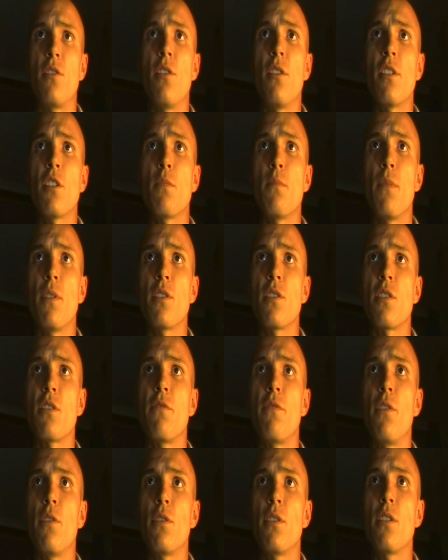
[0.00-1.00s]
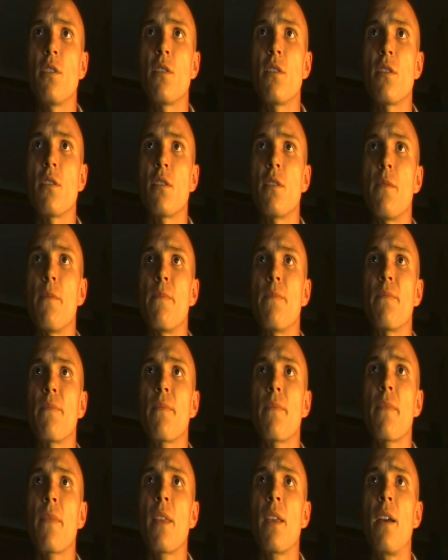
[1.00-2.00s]
it's not as much as voting
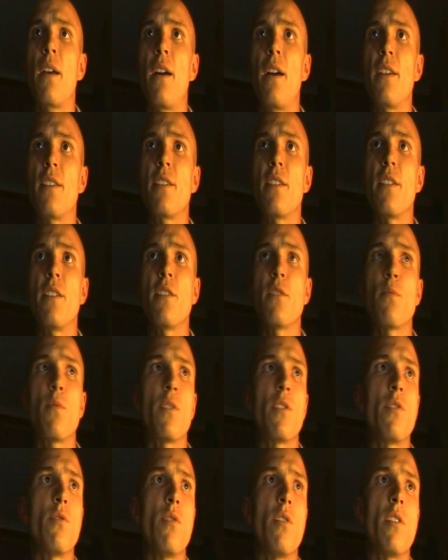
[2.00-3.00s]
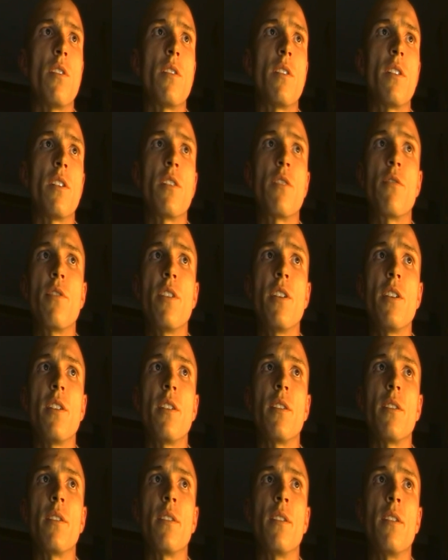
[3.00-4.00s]
system as it is what you are
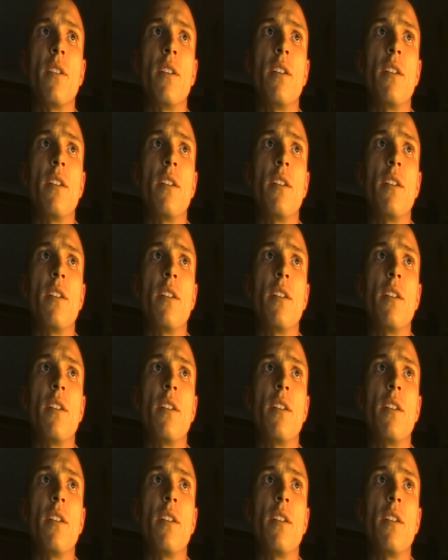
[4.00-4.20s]
agreeing